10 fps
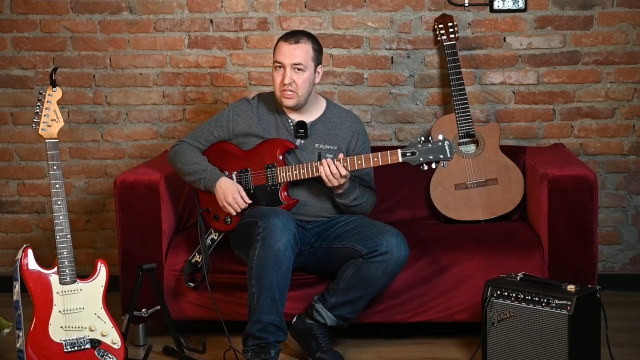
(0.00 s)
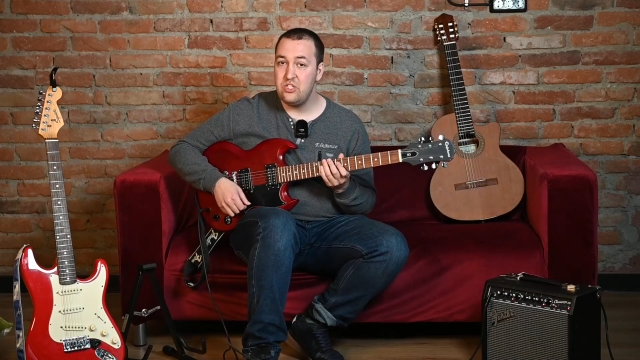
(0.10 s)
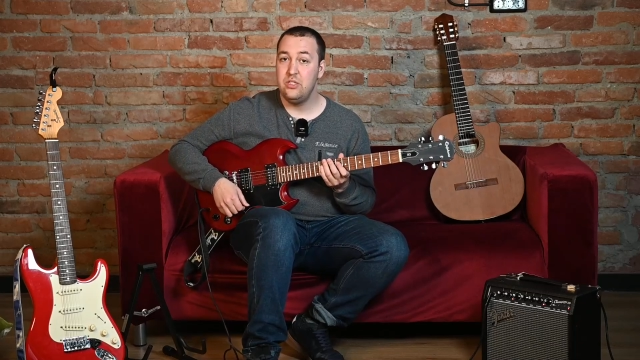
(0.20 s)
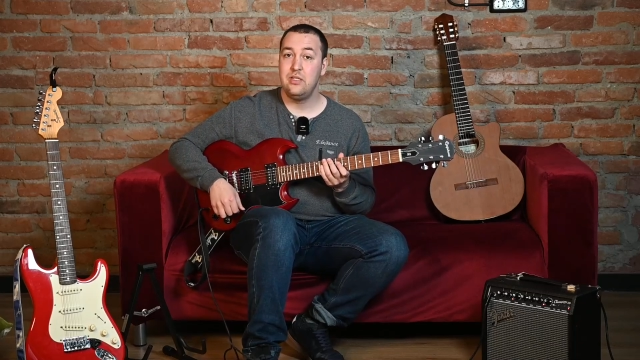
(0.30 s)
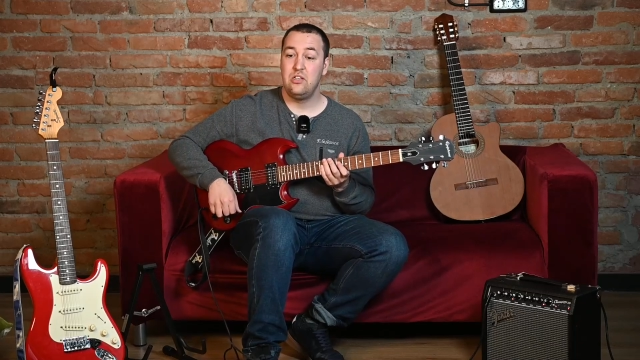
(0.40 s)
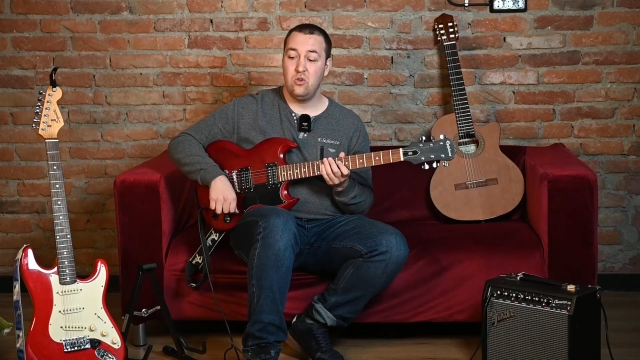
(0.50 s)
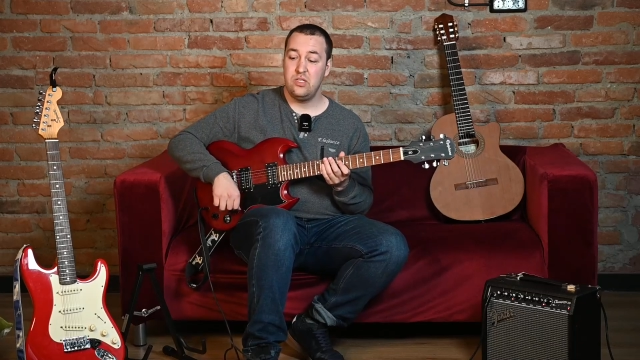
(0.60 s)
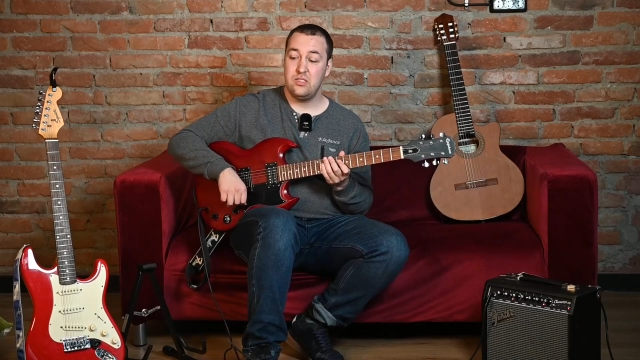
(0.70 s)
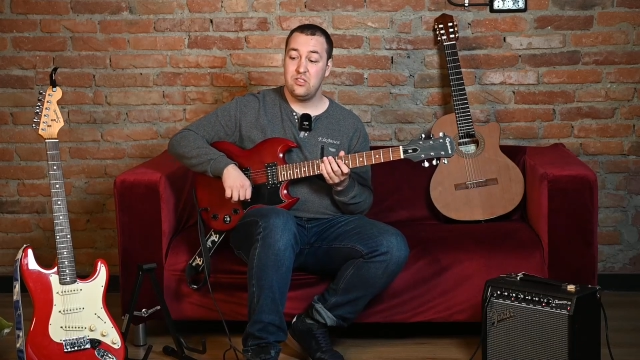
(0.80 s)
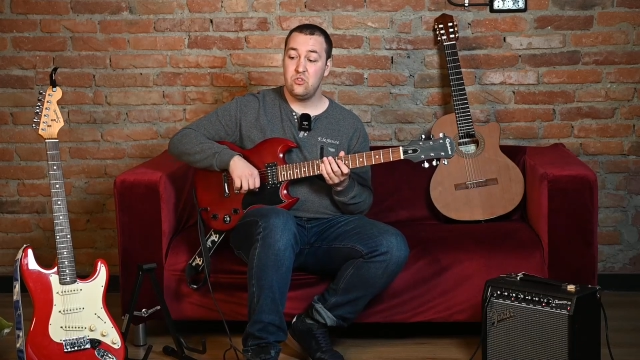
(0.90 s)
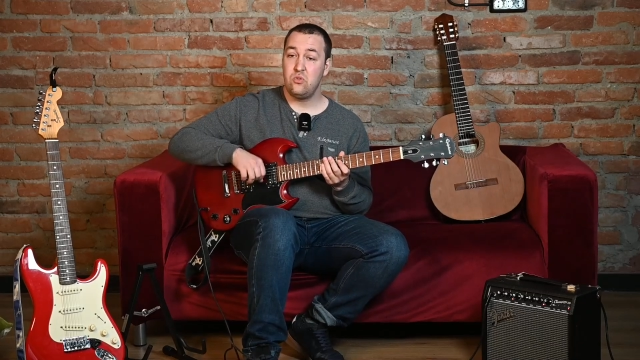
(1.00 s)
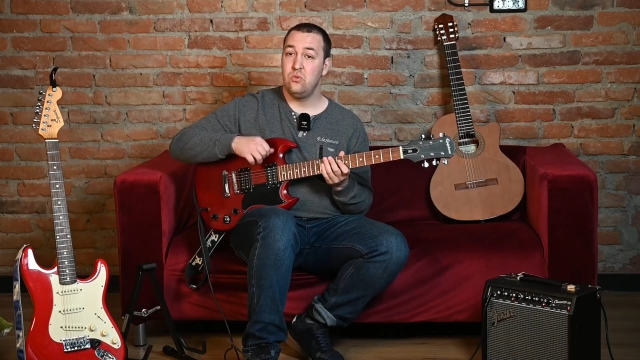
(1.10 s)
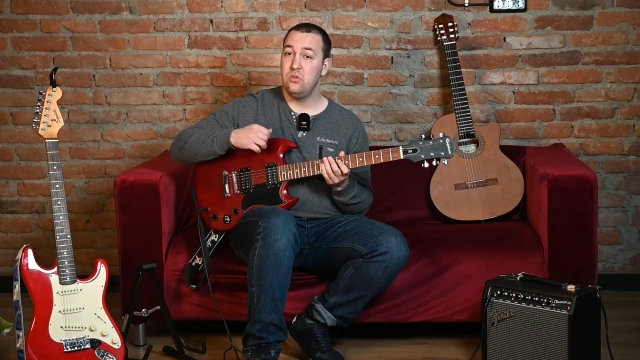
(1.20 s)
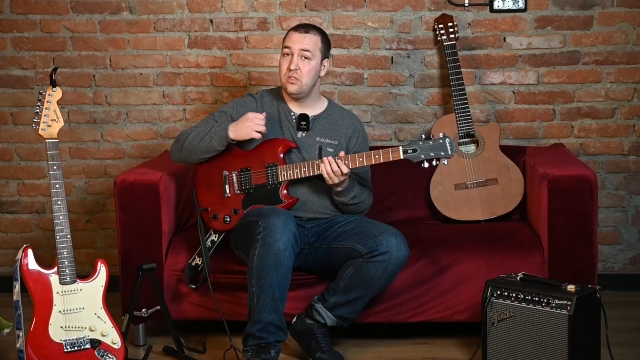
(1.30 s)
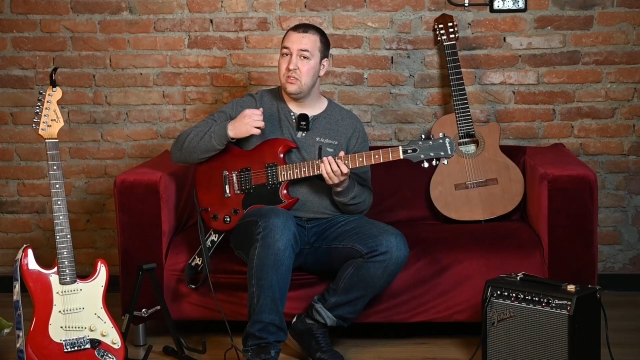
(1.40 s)
No jagged
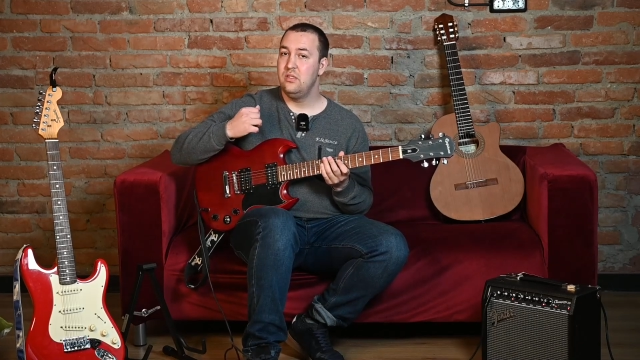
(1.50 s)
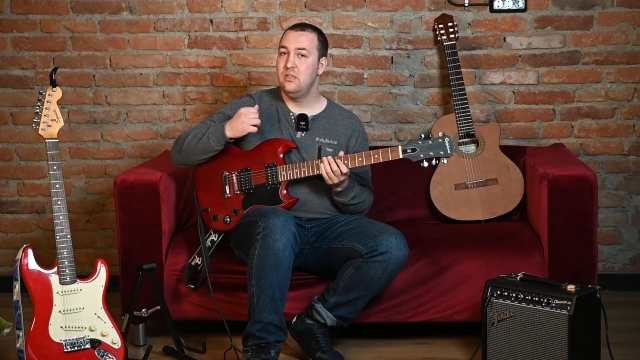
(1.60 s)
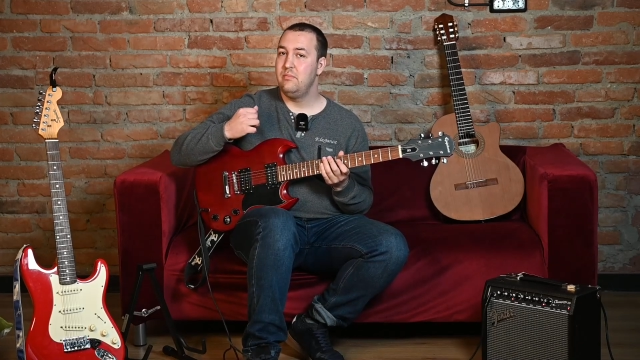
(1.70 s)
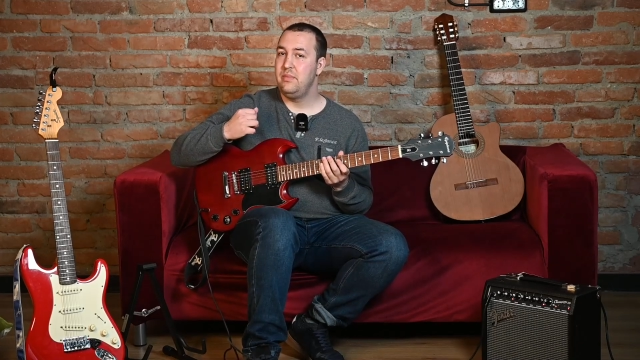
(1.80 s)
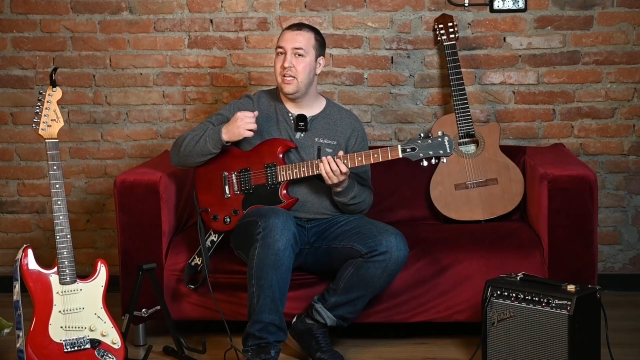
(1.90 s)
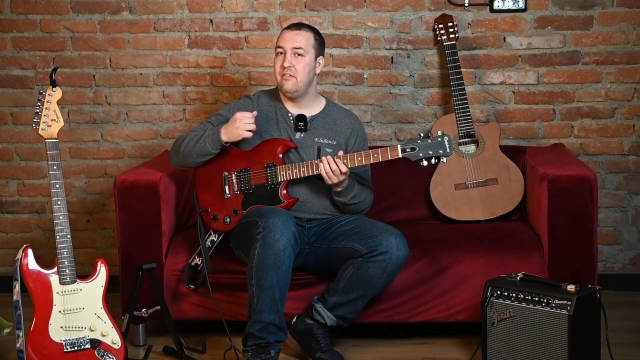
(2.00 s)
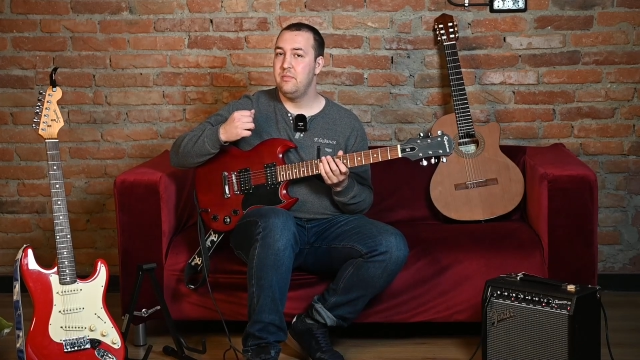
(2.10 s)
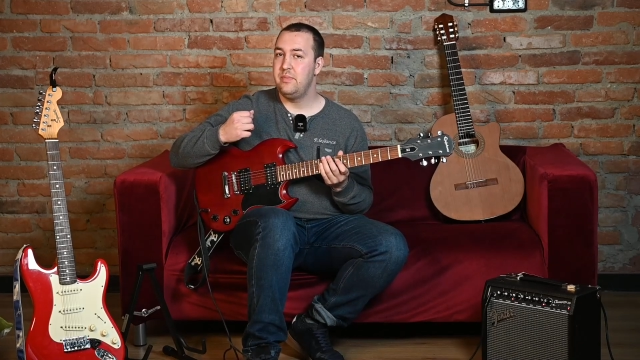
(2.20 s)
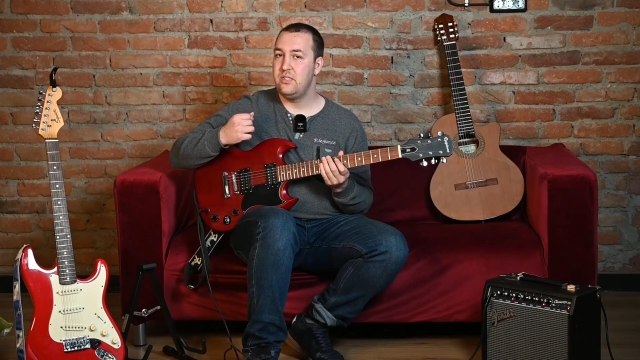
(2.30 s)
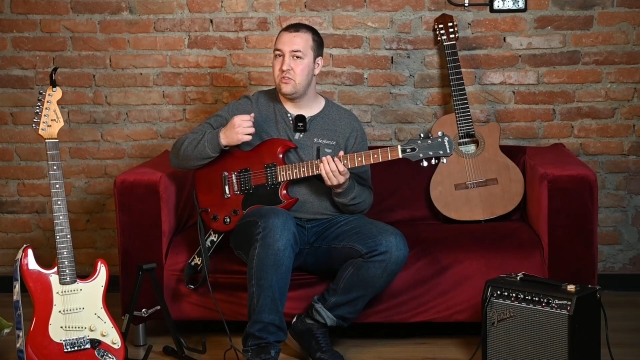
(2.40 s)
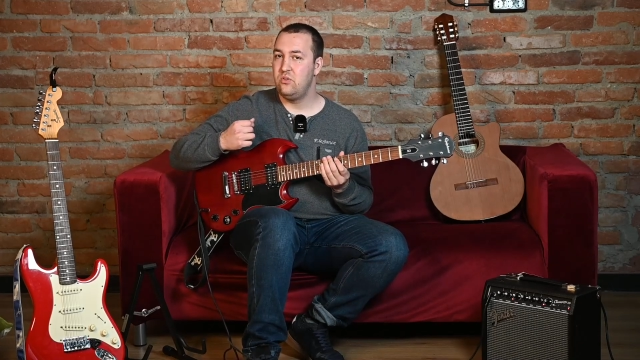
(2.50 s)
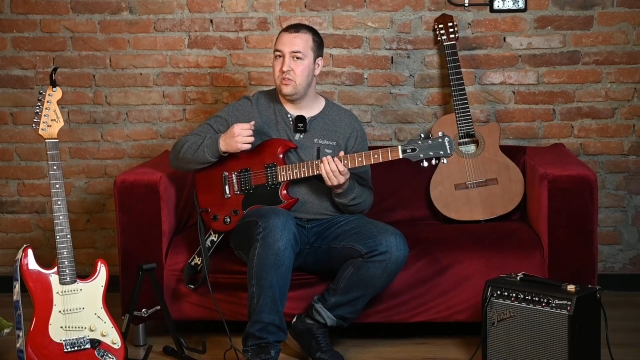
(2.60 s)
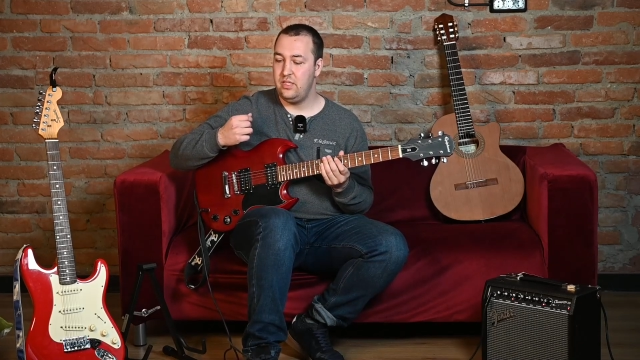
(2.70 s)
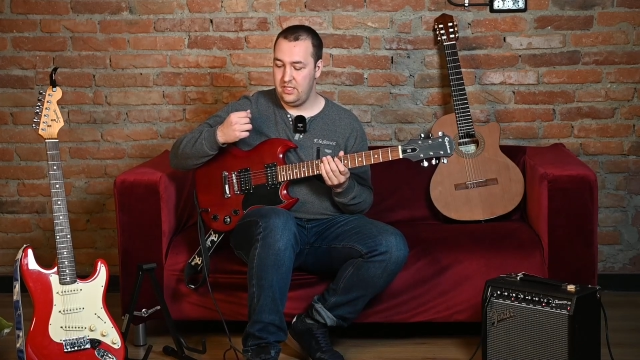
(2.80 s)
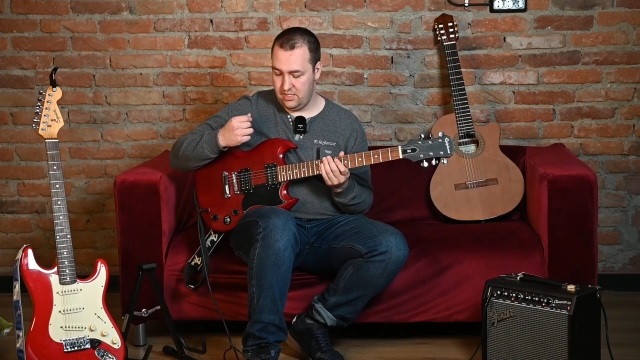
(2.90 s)
stops or starts, just
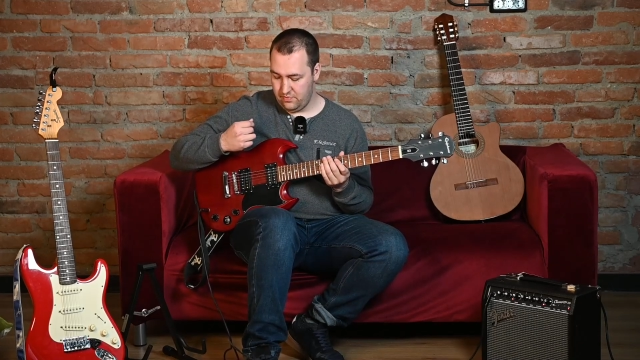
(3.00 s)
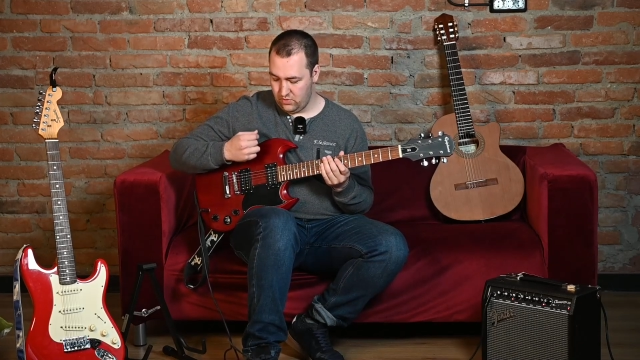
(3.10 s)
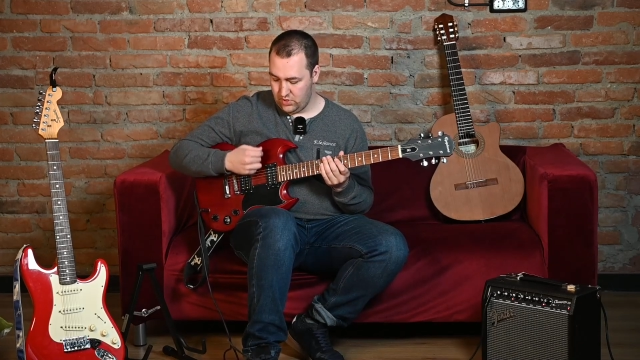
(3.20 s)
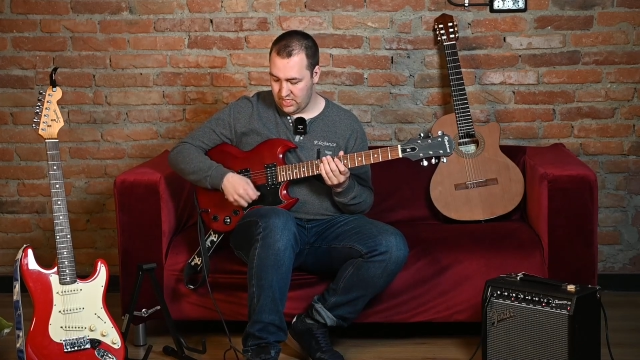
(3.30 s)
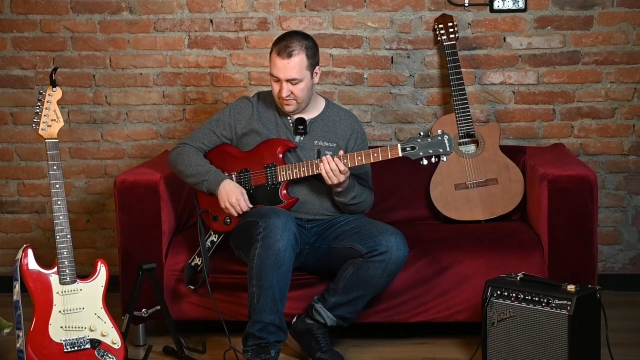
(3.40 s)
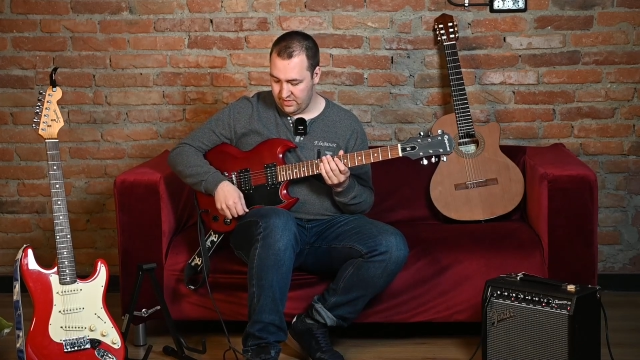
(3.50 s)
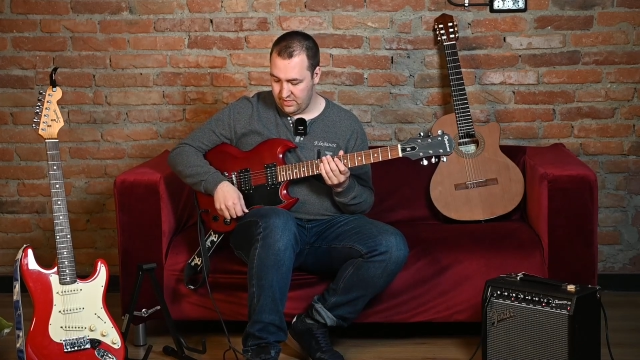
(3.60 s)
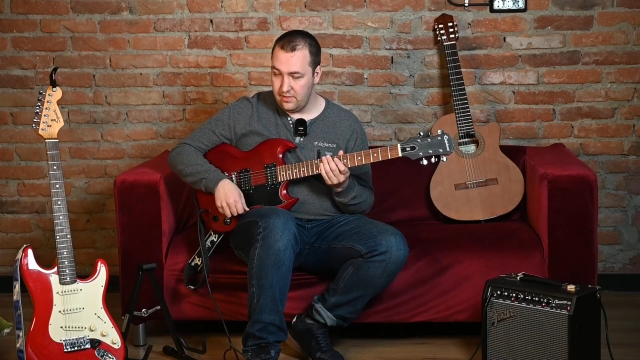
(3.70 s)
smooth sailing.